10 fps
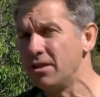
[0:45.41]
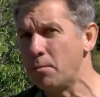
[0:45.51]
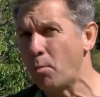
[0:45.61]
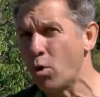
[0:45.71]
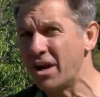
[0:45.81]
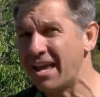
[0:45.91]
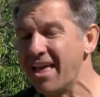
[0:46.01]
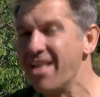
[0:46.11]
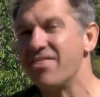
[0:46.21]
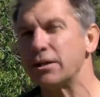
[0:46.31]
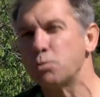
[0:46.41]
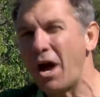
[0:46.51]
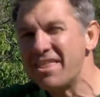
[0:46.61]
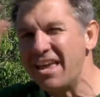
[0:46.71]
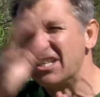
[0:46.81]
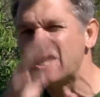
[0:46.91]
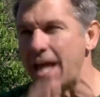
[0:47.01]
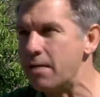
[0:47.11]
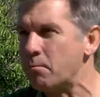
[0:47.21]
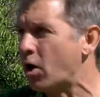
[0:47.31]
in the morning. That's why they scent
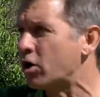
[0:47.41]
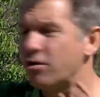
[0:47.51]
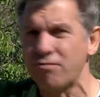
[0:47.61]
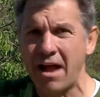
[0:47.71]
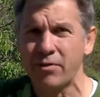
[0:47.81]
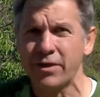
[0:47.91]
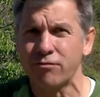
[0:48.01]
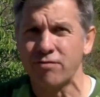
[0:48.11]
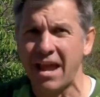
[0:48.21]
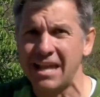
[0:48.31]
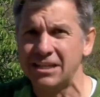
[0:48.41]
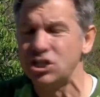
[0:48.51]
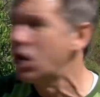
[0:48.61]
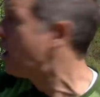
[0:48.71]
mark around their range,